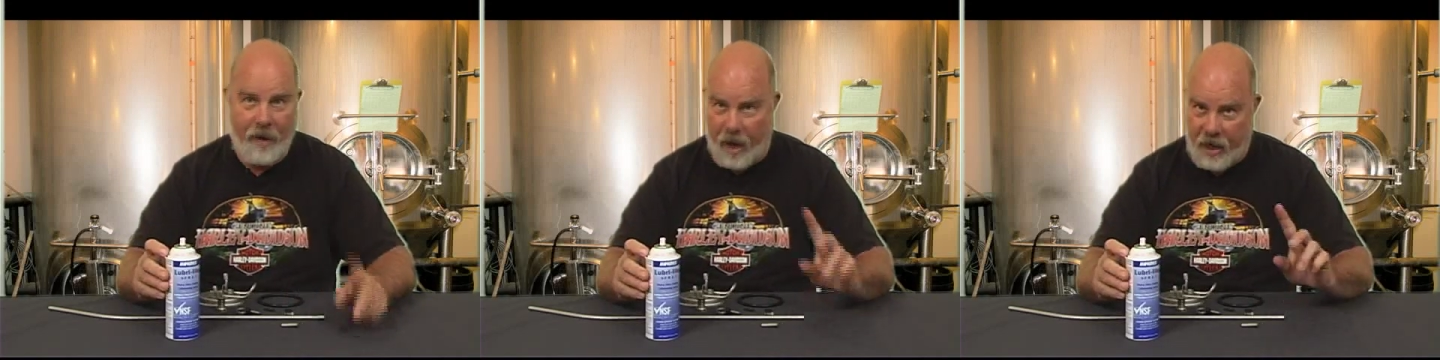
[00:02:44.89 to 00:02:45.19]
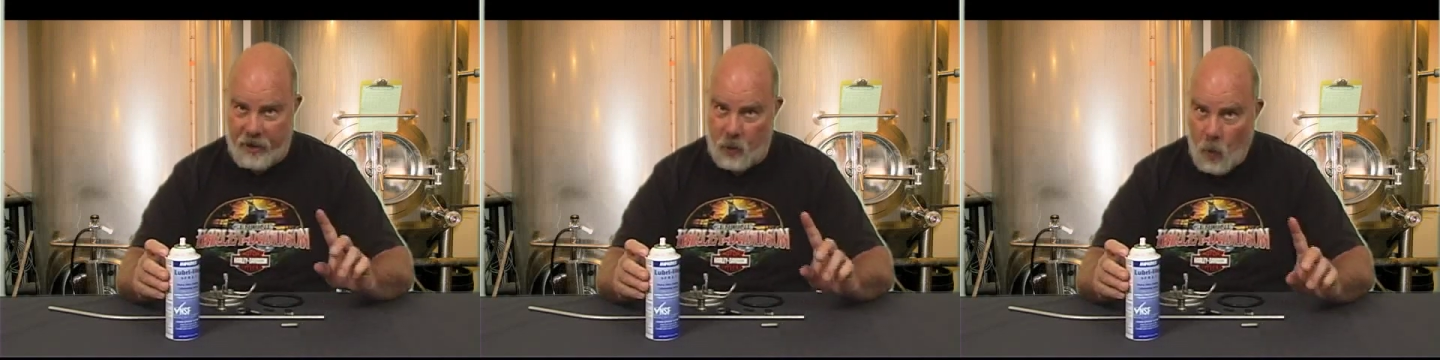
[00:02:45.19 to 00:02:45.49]

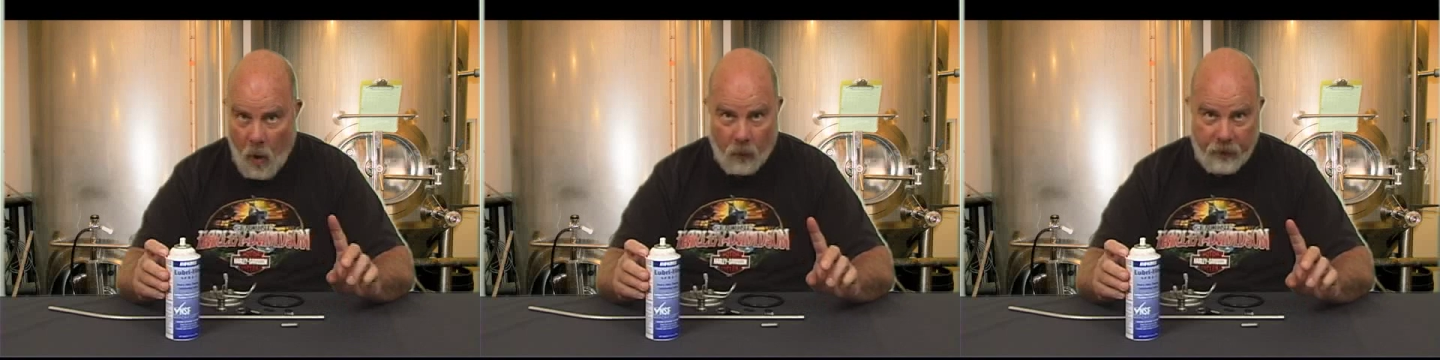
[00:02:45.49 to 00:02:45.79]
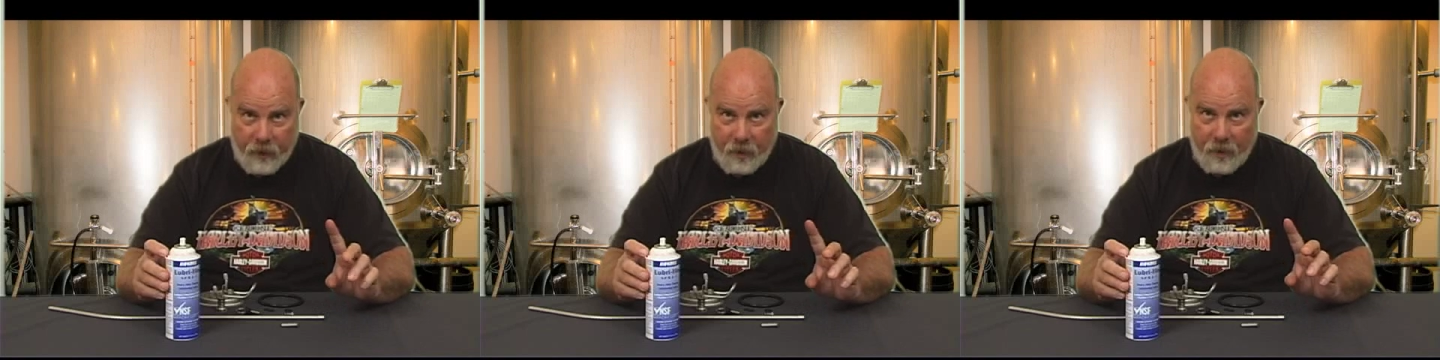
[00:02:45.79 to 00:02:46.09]
and you won't
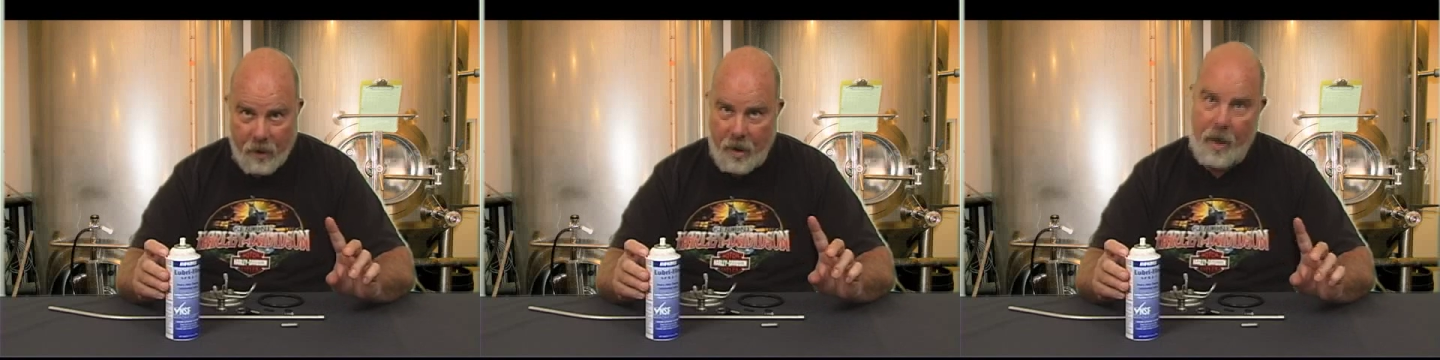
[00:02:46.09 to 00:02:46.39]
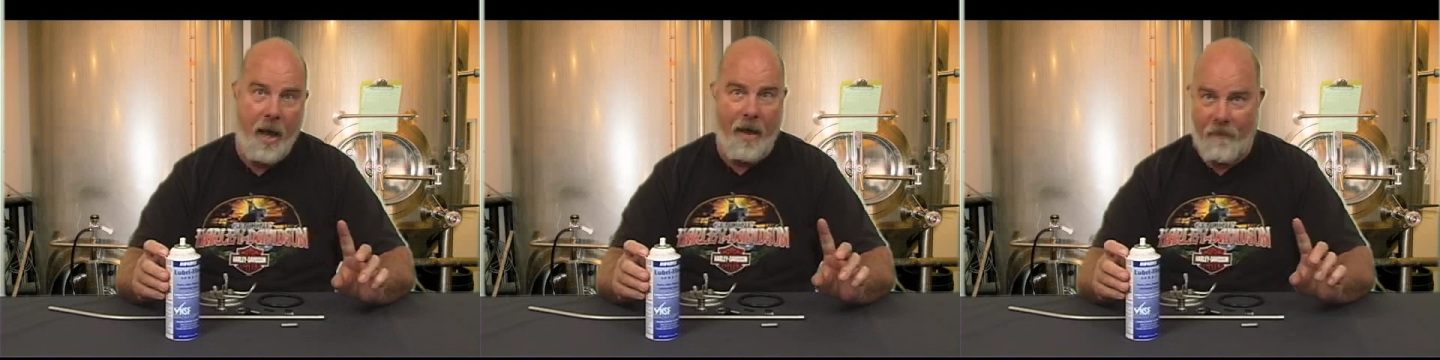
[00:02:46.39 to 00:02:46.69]

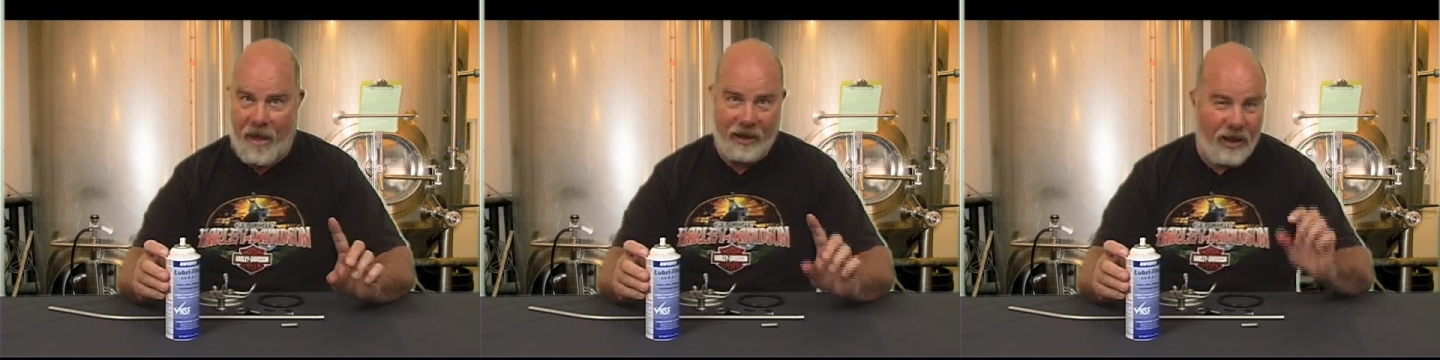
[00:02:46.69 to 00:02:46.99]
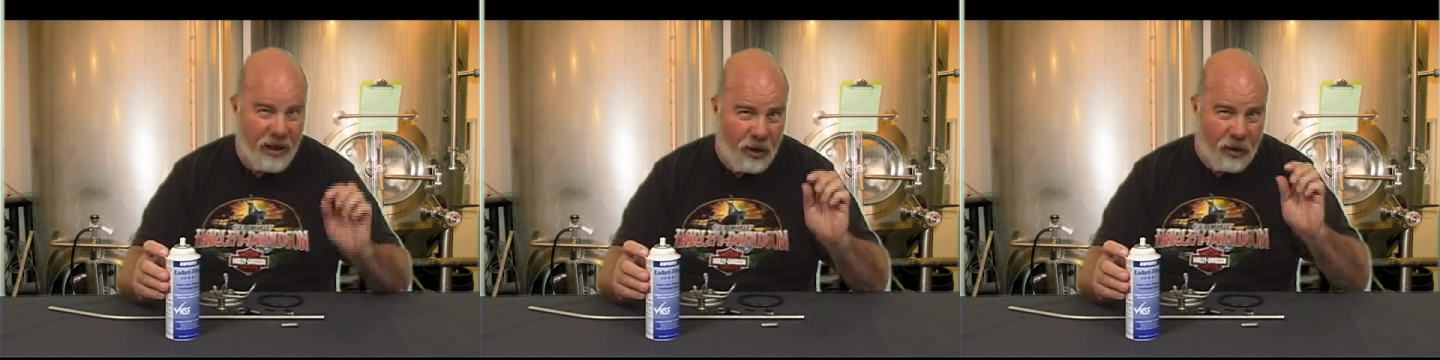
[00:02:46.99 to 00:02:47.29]
have that
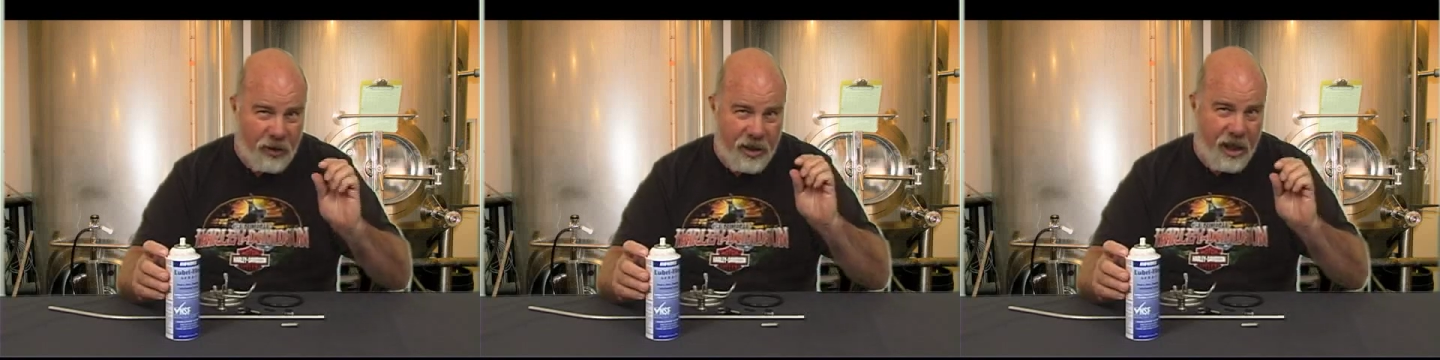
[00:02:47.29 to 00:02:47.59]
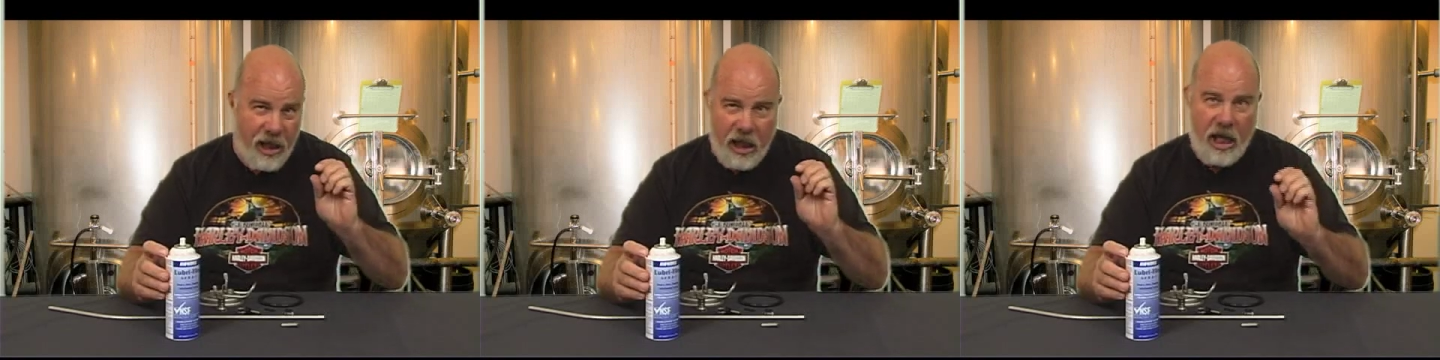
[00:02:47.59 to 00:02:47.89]
little
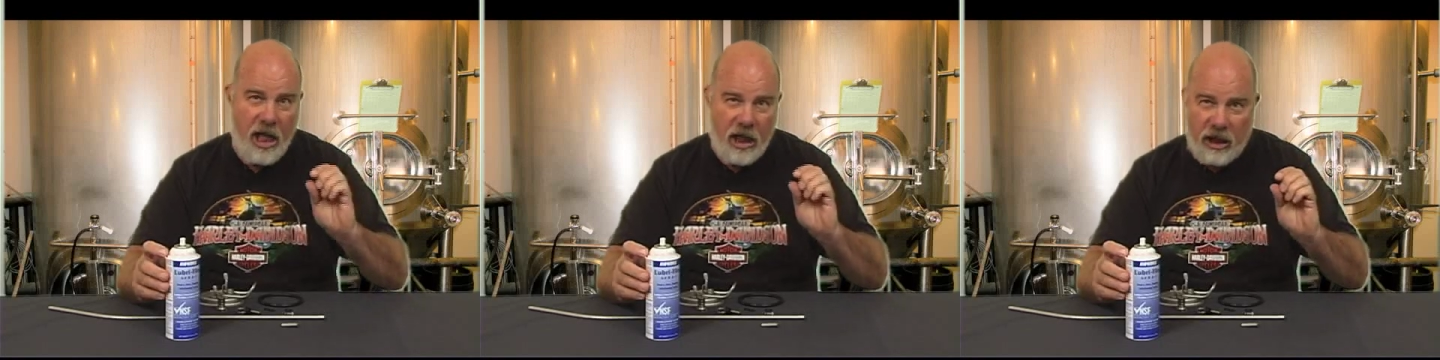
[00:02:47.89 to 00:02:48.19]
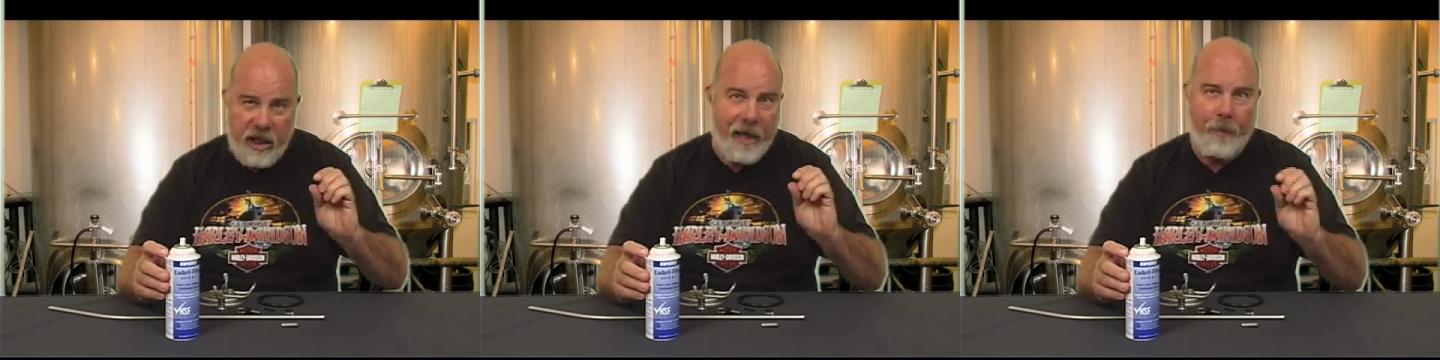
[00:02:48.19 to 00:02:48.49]
teeny
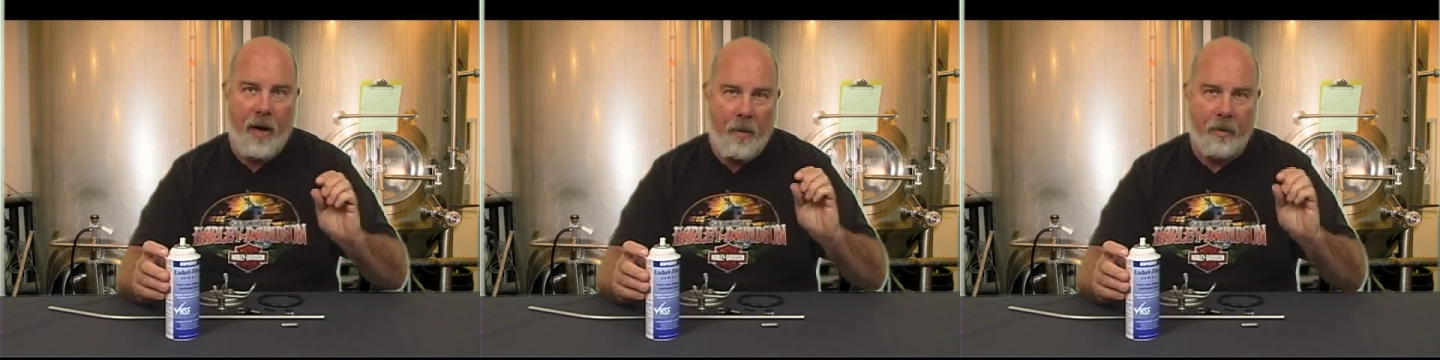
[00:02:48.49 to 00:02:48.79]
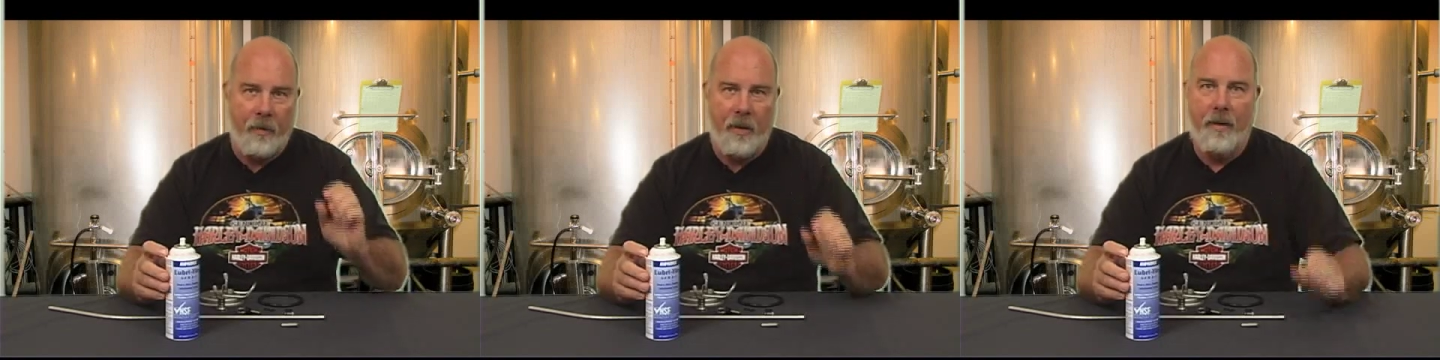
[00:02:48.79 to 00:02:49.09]
leak problem